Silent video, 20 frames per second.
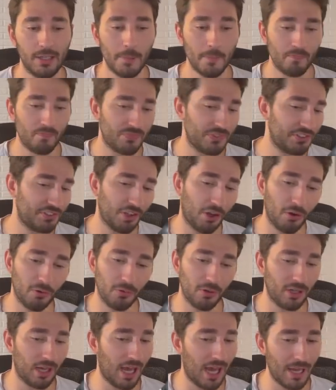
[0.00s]

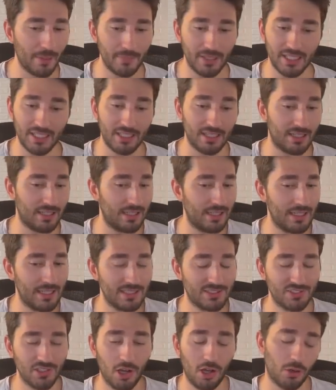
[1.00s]
So, I mean,
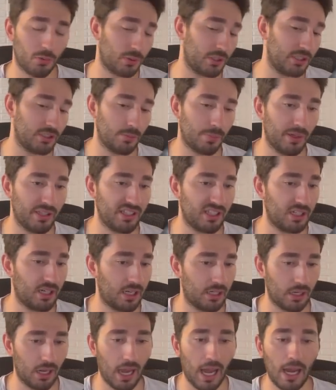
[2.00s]
it's all really dependent
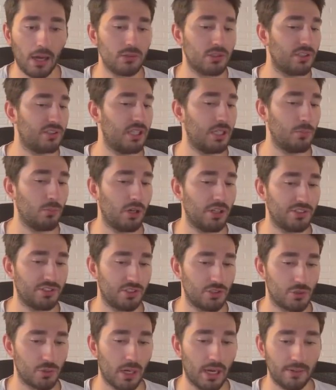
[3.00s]
on how the team wants
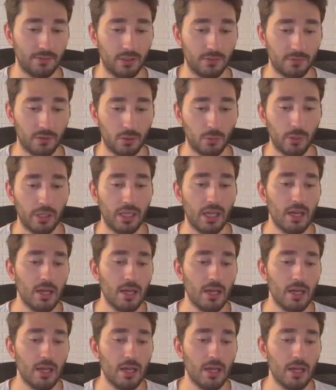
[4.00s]
to drive their front wing.